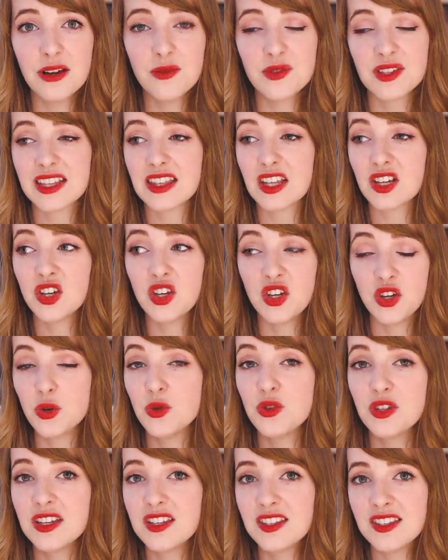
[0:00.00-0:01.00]
It was like the
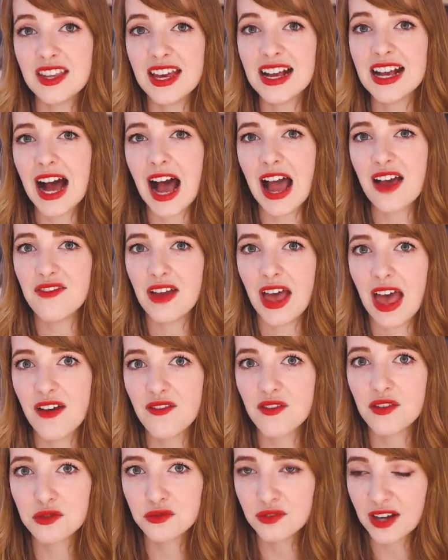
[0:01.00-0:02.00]
cutest thing I've
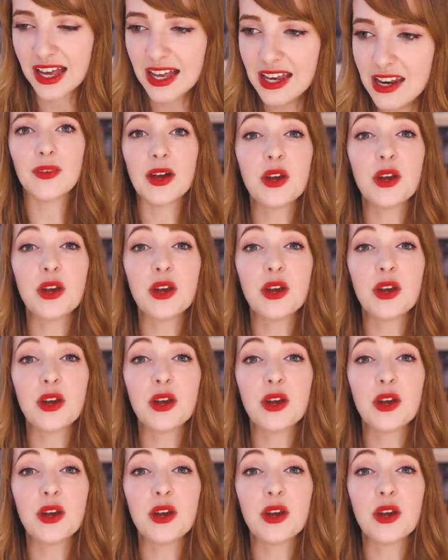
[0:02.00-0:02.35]
ever read.